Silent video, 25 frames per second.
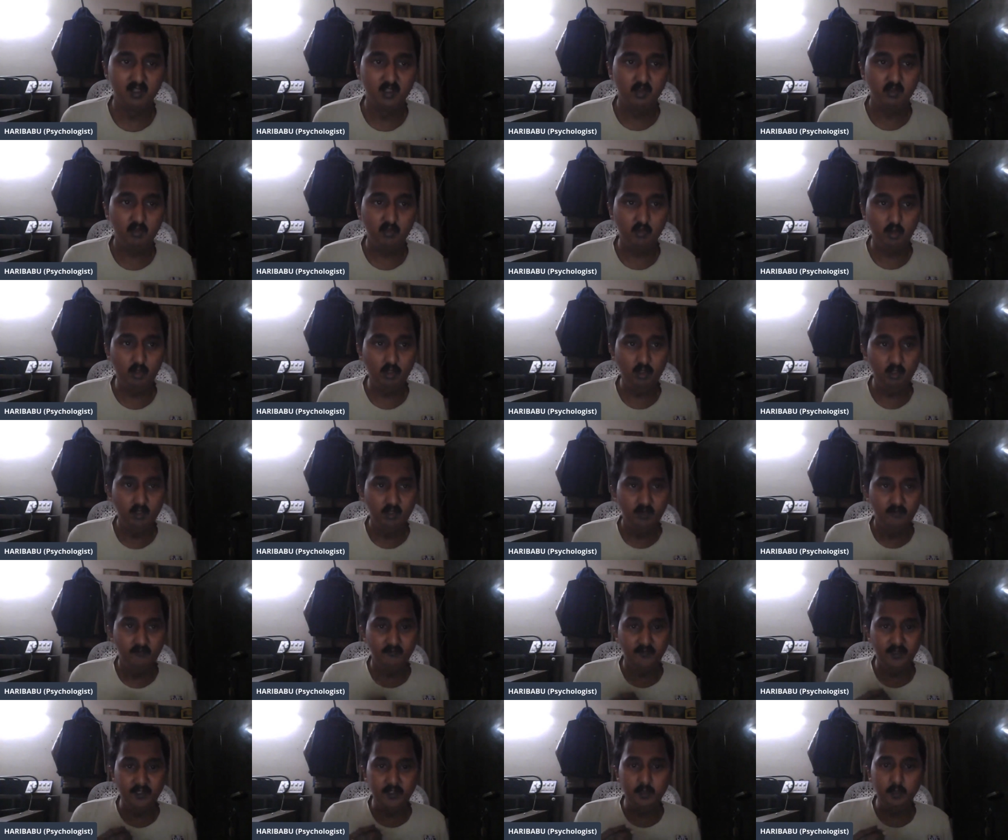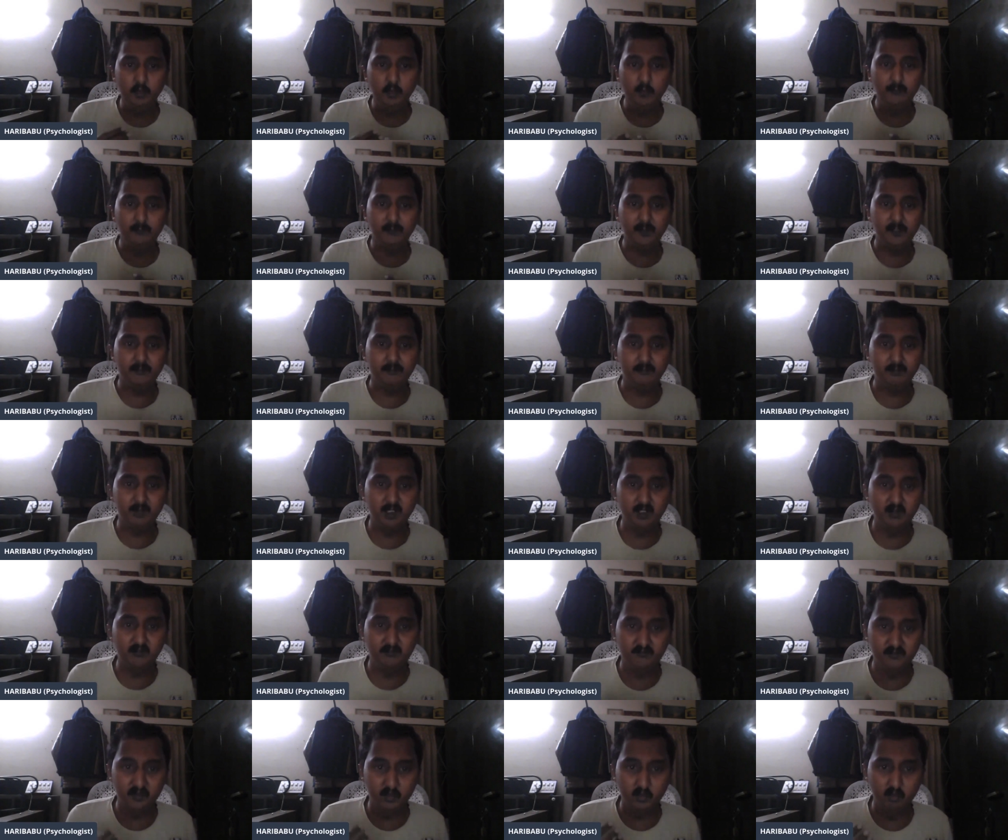So when you people,
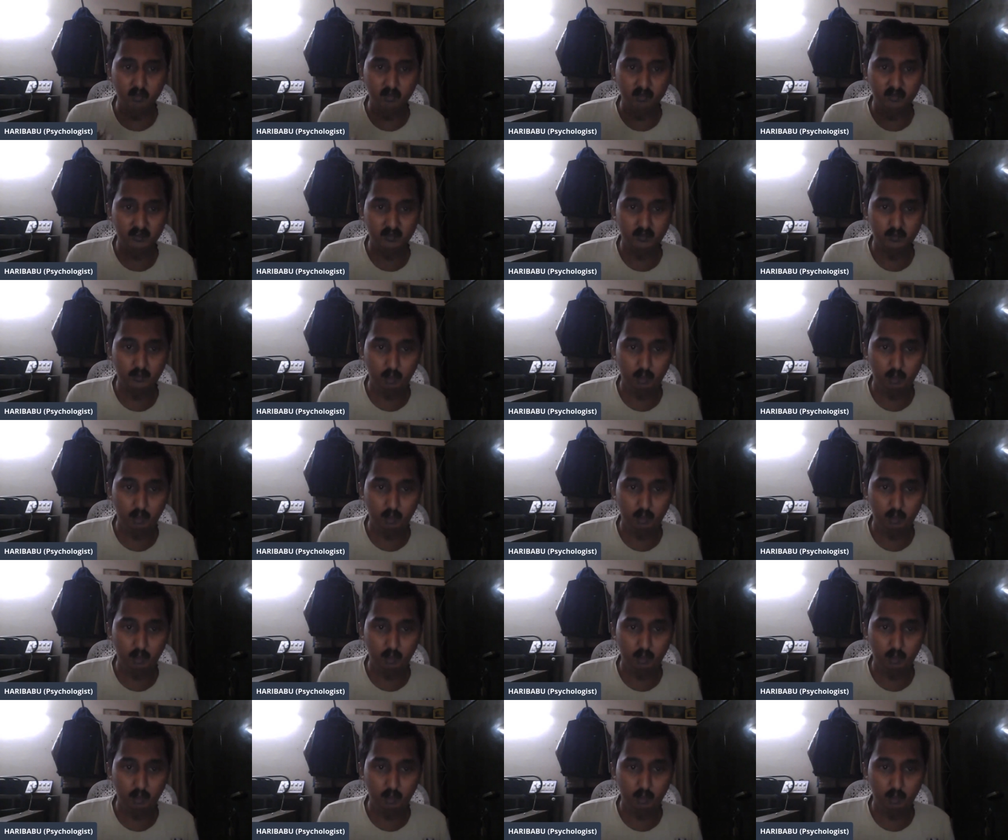if you